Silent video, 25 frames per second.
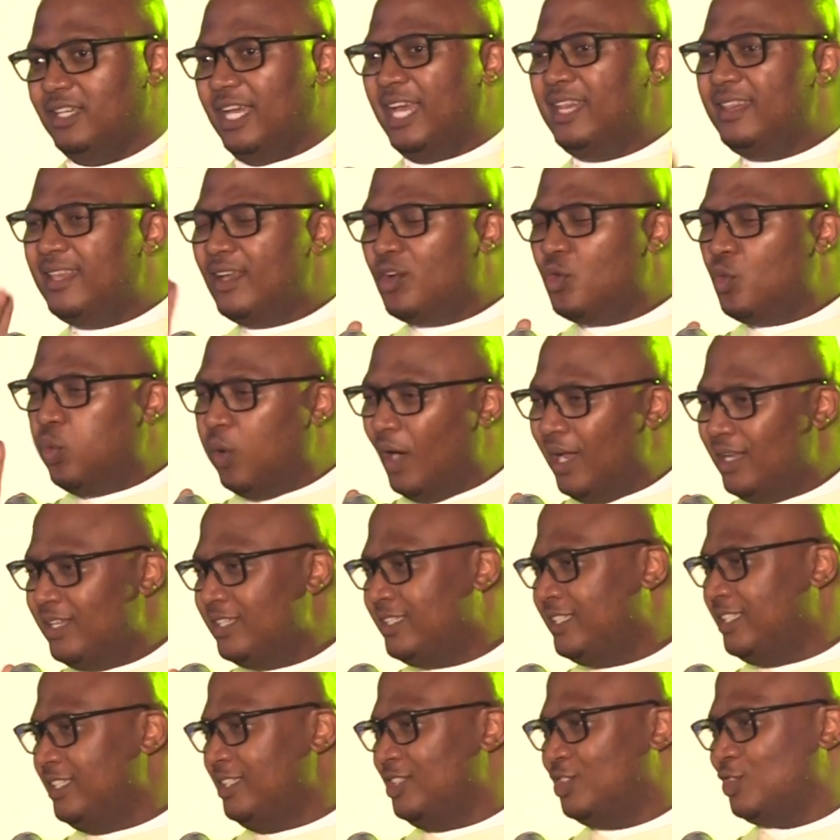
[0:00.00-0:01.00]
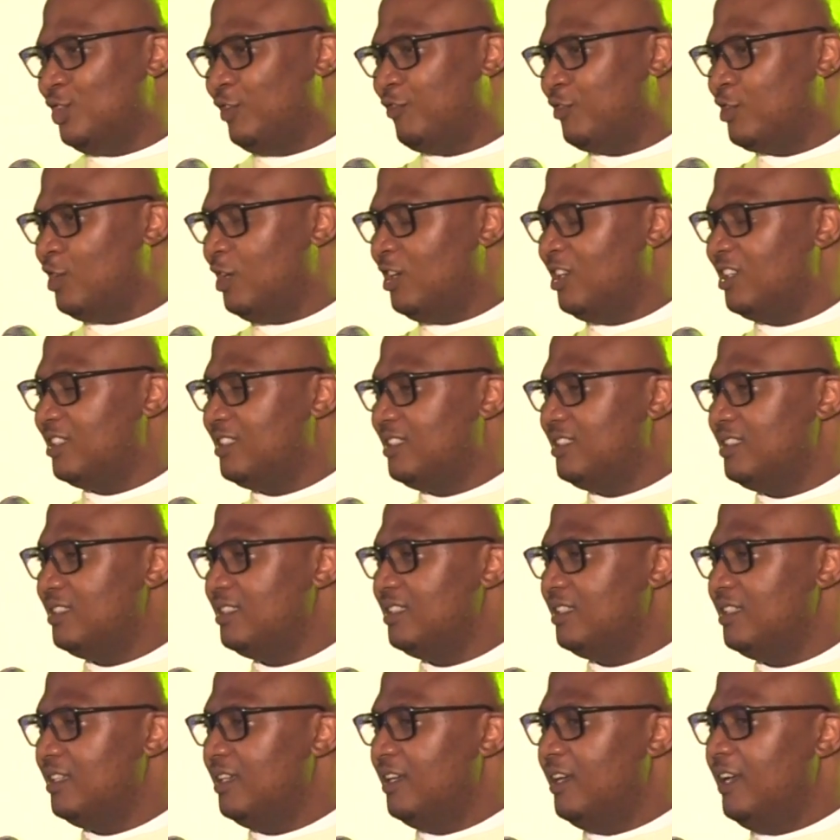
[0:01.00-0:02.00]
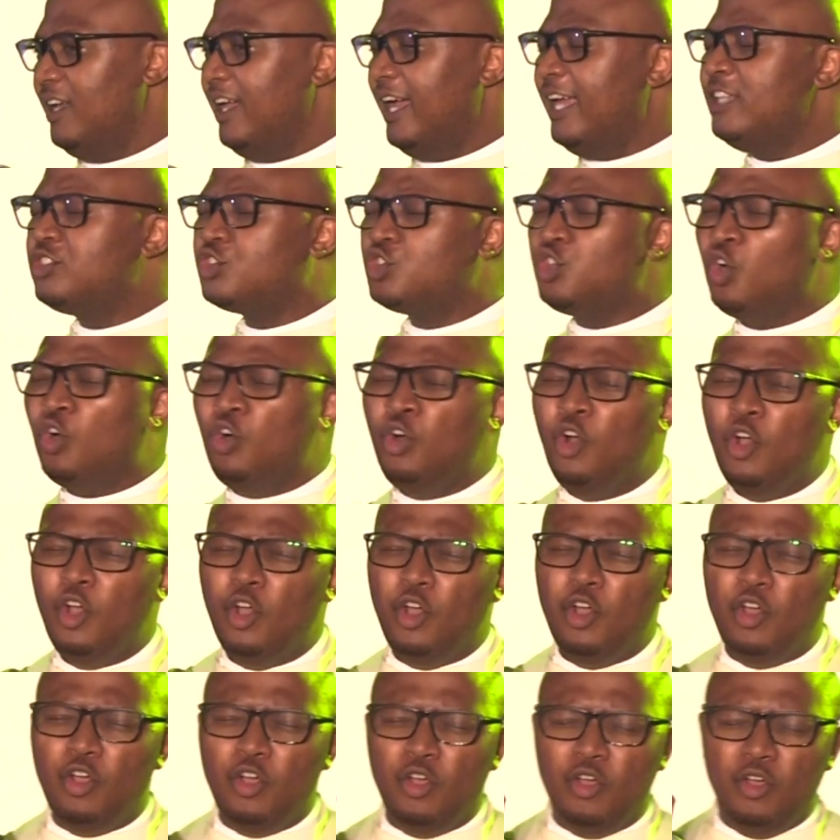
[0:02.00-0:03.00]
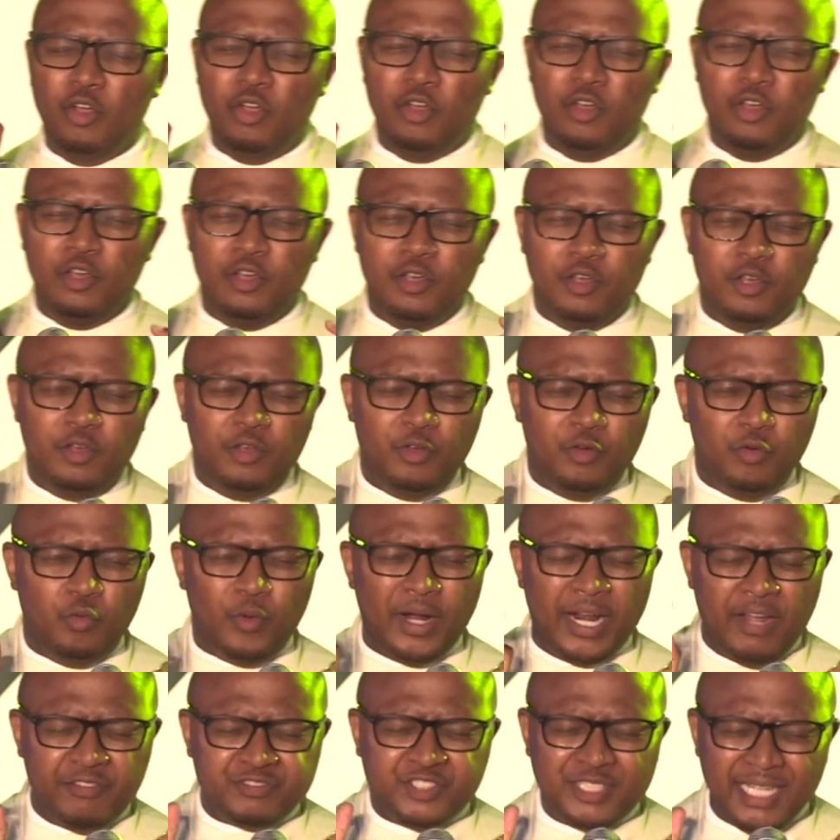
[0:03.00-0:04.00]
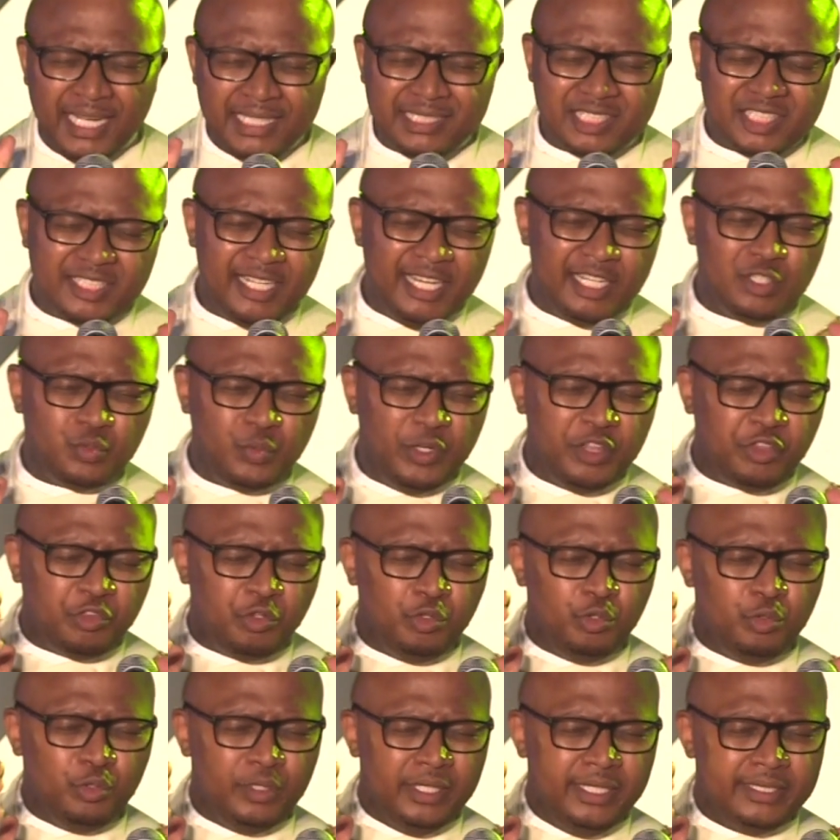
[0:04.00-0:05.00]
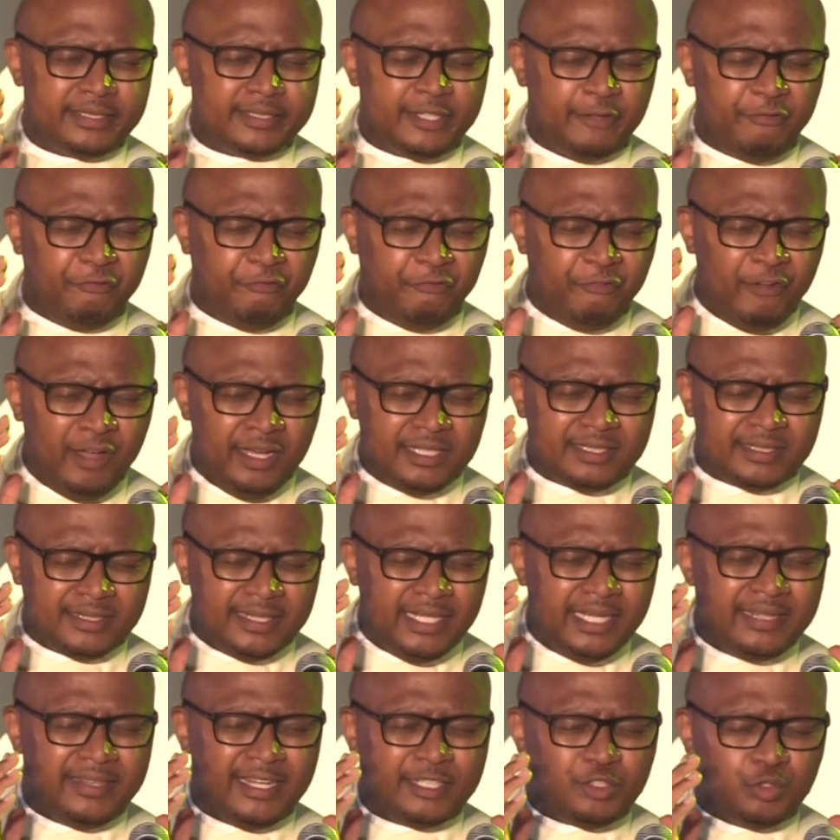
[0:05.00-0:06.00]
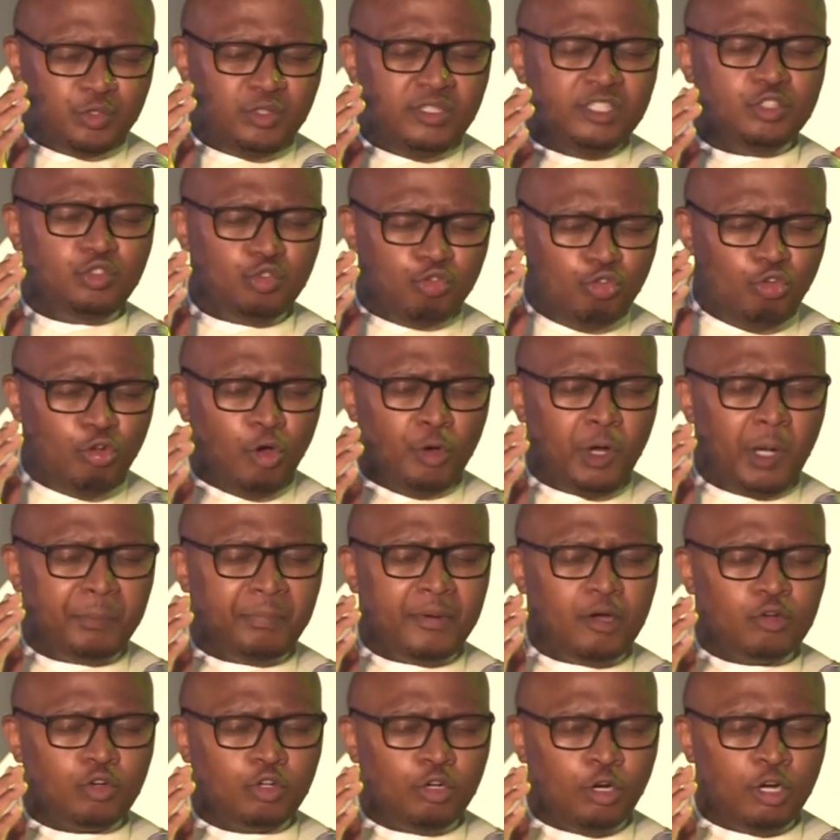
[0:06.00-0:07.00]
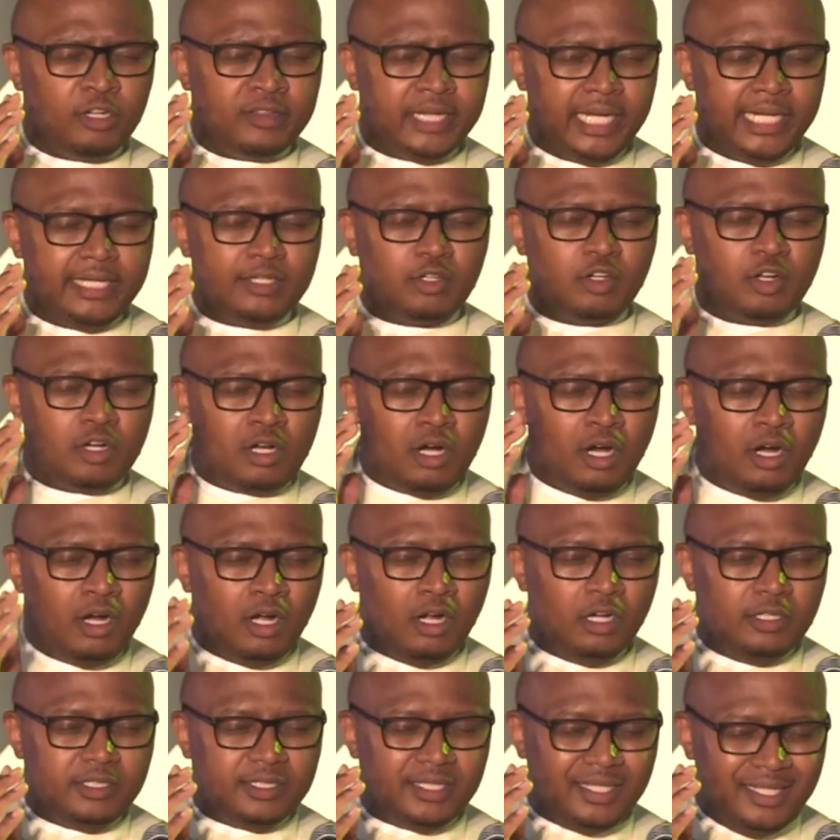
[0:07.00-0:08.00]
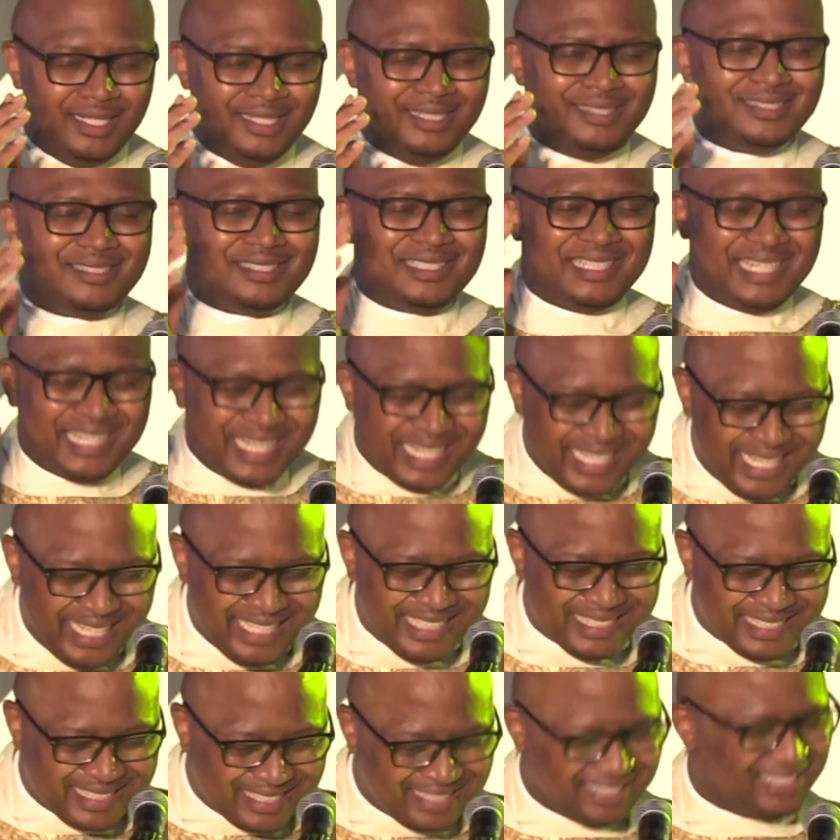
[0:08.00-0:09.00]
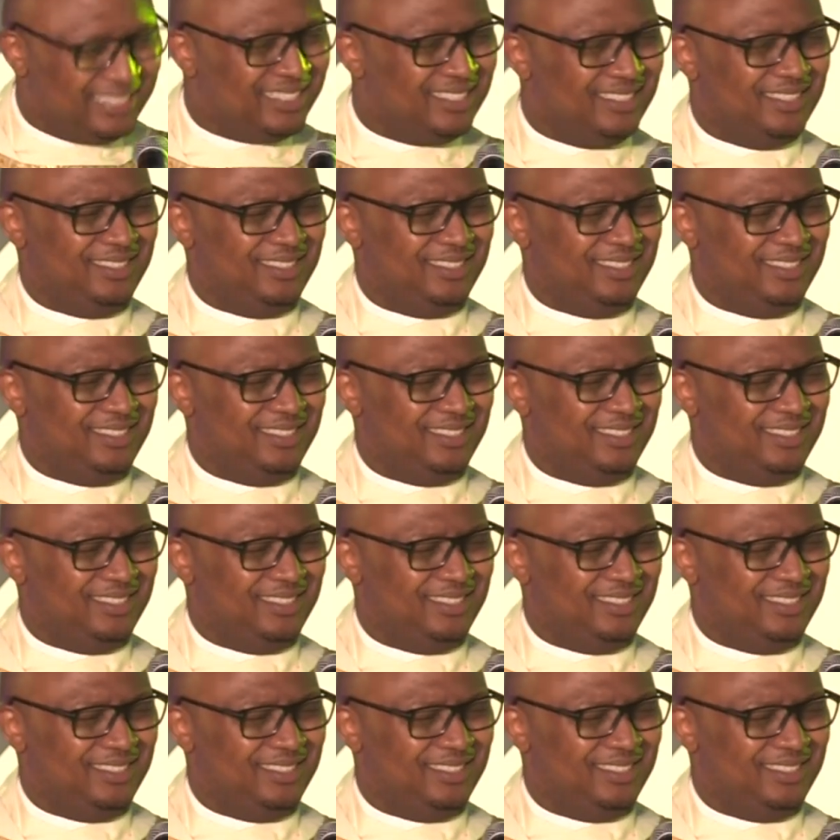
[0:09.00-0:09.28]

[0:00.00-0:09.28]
and the qualities of God. And so, what I've just shared with you is the first thing that you need to know about God, that God is great.